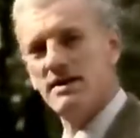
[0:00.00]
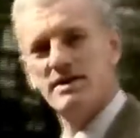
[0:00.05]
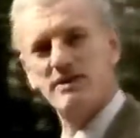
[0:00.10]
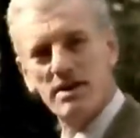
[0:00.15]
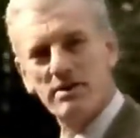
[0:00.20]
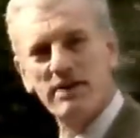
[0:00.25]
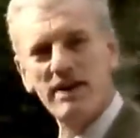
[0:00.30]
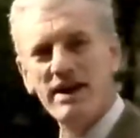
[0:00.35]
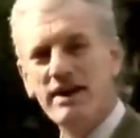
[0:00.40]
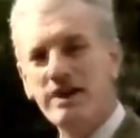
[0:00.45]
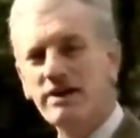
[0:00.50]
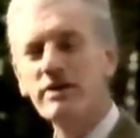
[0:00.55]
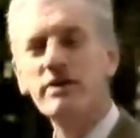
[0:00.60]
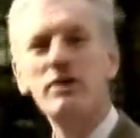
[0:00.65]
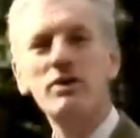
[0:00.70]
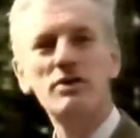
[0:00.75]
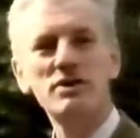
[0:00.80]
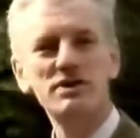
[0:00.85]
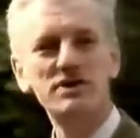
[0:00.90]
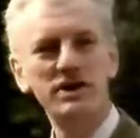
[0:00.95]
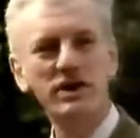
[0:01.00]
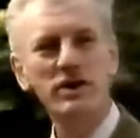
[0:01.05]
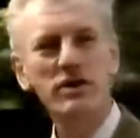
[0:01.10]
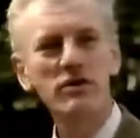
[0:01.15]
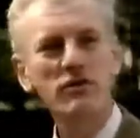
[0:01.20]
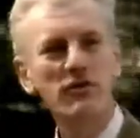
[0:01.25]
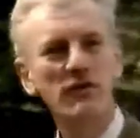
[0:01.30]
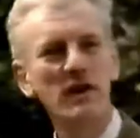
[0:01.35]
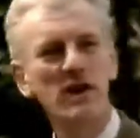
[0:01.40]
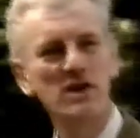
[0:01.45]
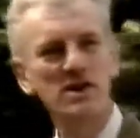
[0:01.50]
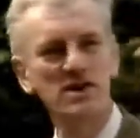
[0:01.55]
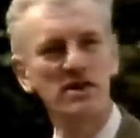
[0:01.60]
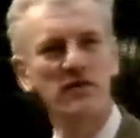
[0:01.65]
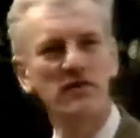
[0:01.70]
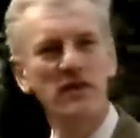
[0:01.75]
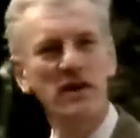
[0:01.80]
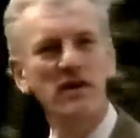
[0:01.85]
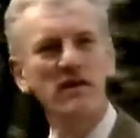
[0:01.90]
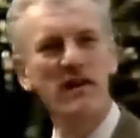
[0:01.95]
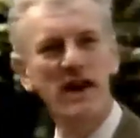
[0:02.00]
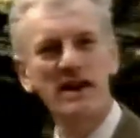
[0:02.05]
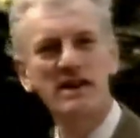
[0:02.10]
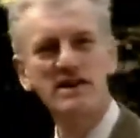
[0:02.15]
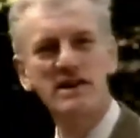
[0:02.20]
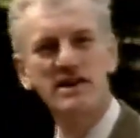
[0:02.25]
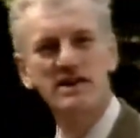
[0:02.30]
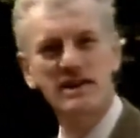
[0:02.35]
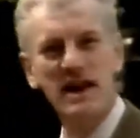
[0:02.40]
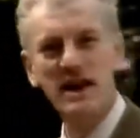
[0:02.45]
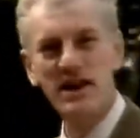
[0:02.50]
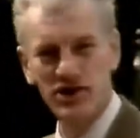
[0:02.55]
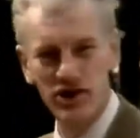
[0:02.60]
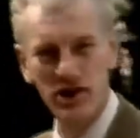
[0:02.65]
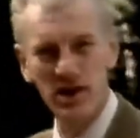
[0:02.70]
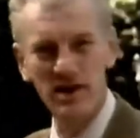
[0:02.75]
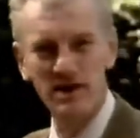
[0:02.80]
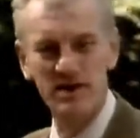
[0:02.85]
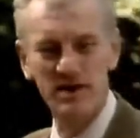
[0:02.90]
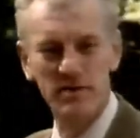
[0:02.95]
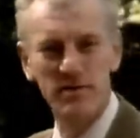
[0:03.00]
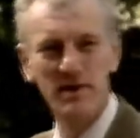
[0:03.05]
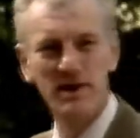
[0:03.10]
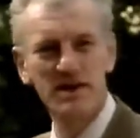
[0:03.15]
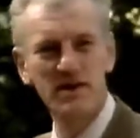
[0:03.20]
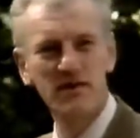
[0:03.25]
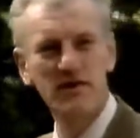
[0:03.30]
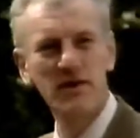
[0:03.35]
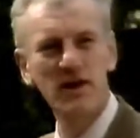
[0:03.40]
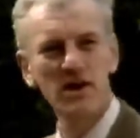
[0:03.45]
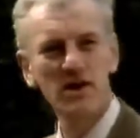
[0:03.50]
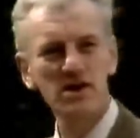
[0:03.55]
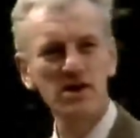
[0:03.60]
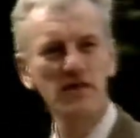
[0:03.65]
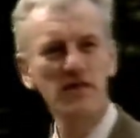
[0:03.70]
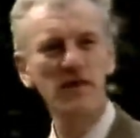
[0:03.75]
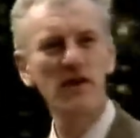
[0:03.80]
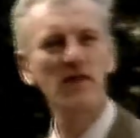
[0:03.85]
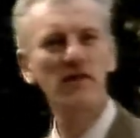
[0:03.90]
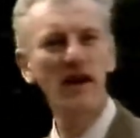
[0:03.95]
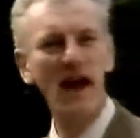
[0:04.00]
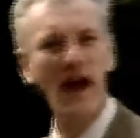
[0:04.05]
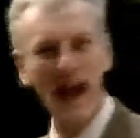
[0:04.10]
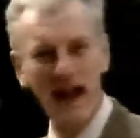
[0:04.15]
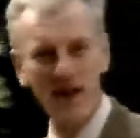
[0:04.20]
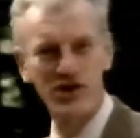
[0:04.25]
So Kierkegaard's new philosophy of existentialism is a philosophy of